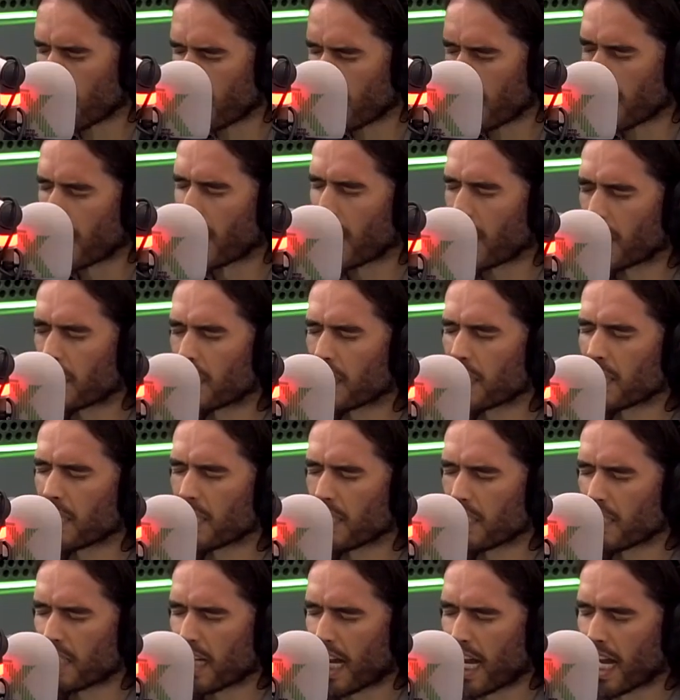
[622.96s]
I
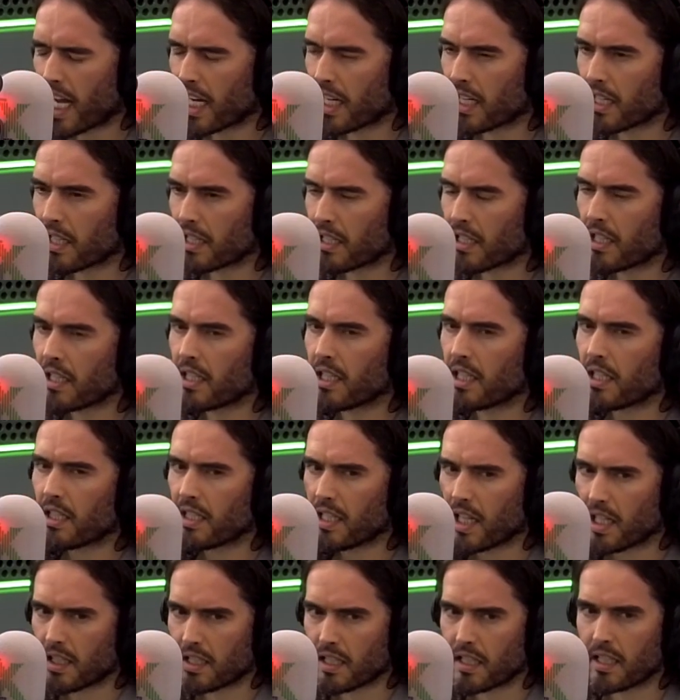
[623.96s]
understand the
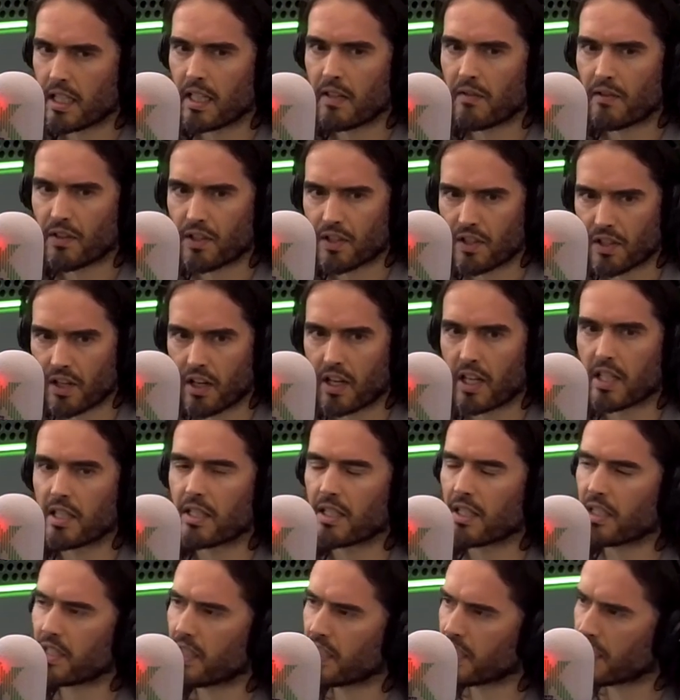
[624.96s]
necessity for
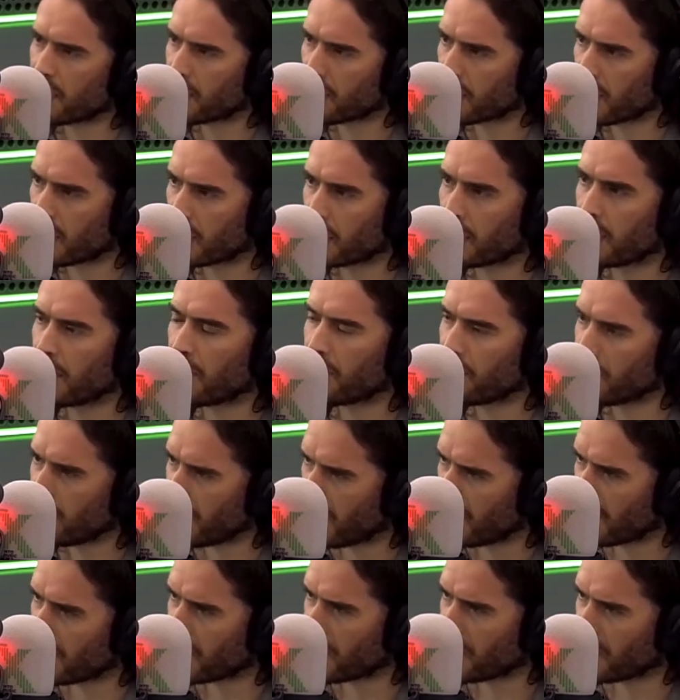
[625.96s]
science as the study of
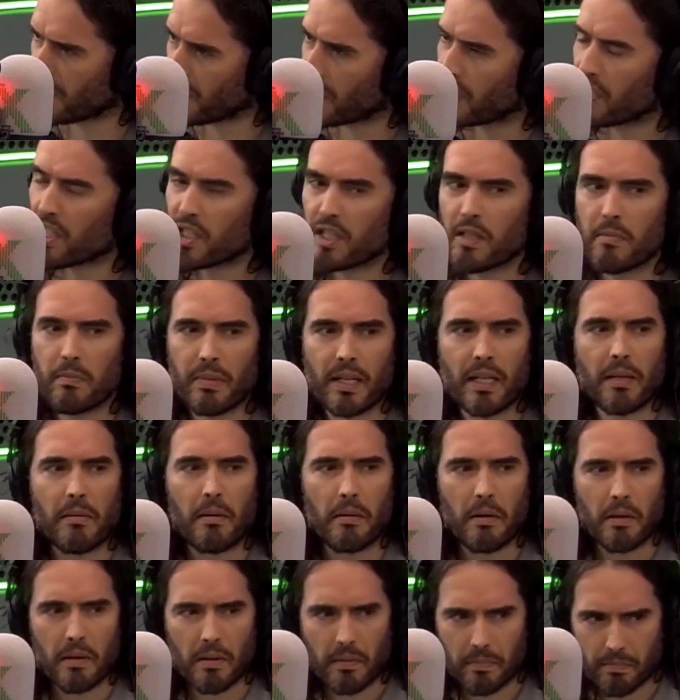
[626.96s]
nature to be
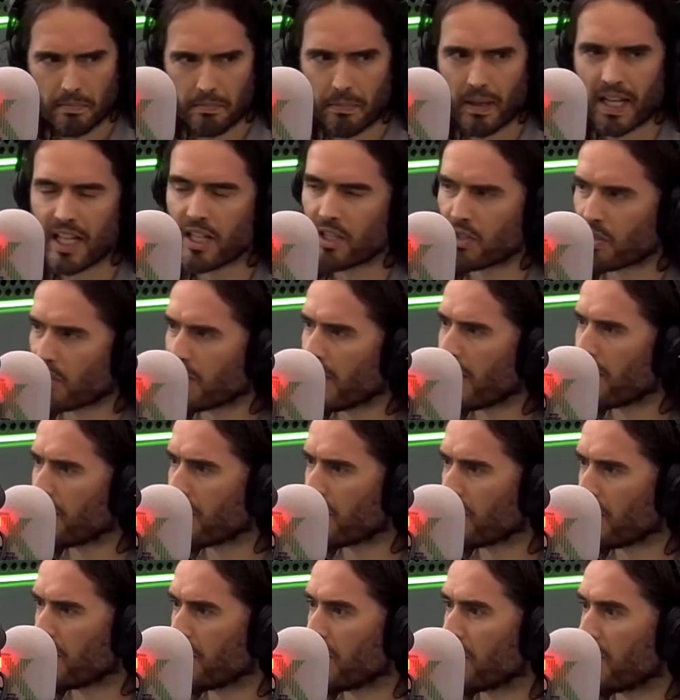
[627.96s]
based on
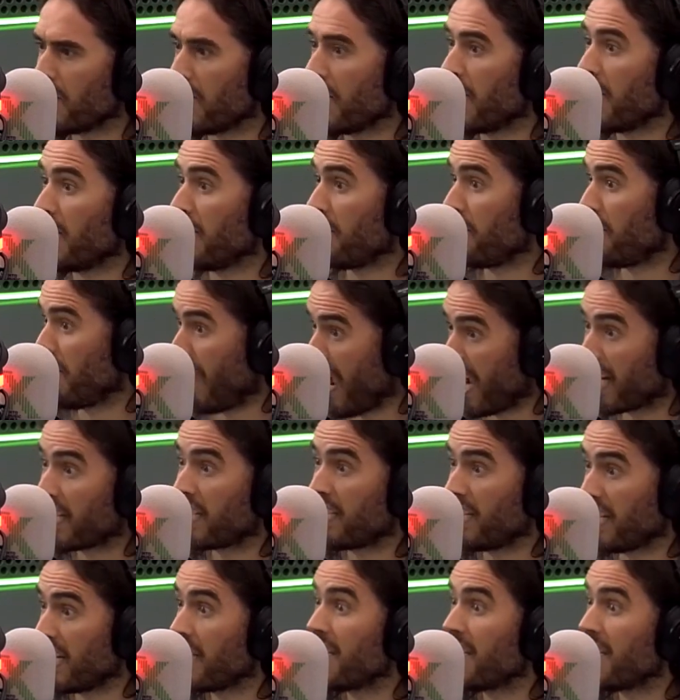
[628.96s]
evidence, in fact,